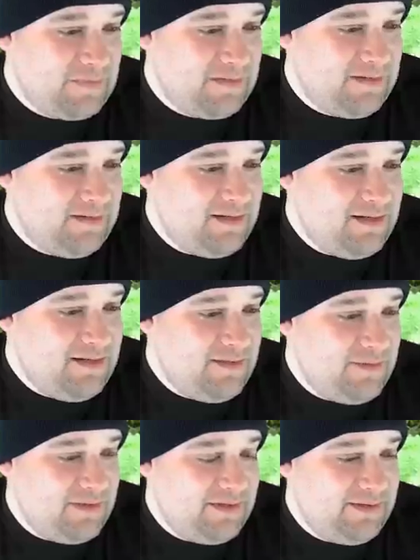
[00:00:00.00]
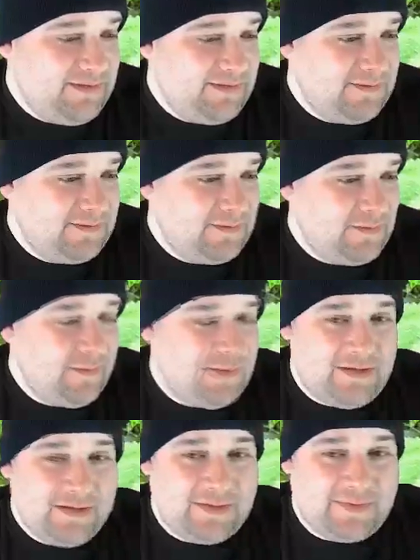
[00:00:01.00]
Anyone's
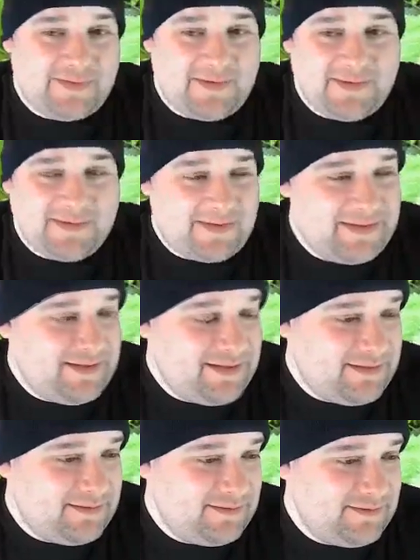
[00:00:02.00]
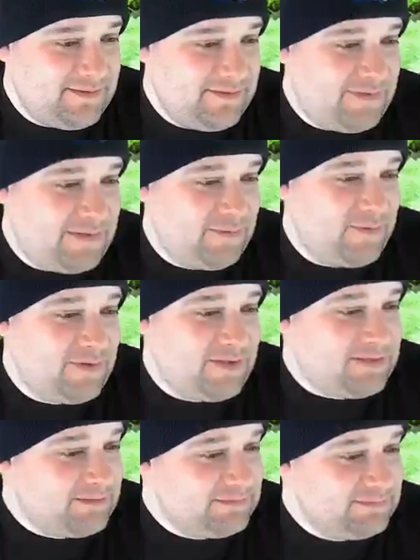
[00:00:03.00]
welcome as long as I get fair warning.